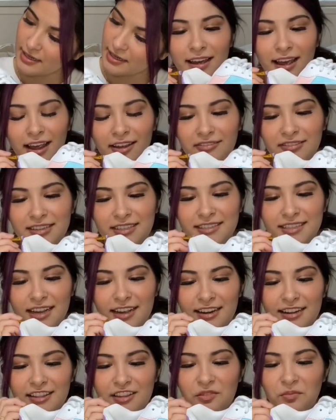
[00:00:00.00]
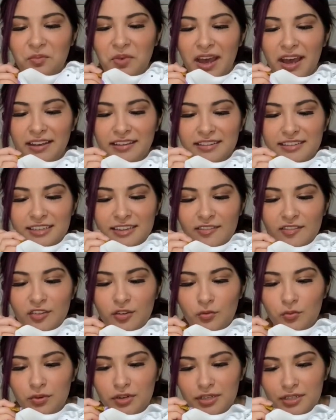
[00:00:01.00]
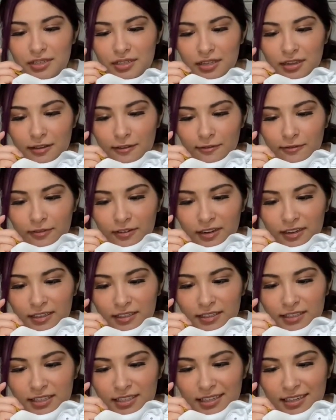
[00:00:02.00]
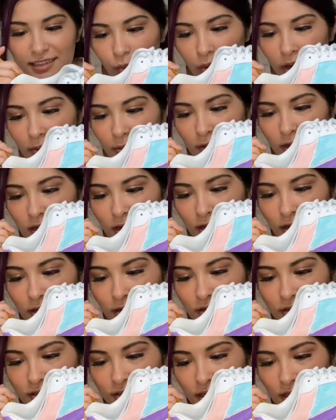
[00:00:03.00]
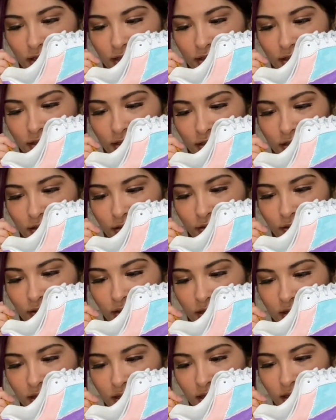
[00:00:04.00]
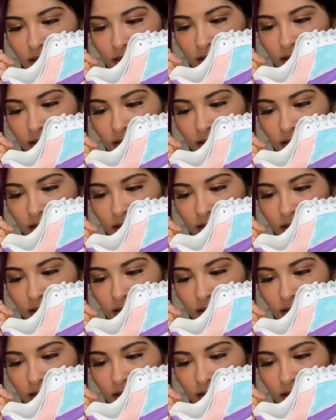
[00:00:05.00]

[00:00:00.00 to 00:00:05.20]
I've decided the back is even worse than the front. Why were the other sections so easy?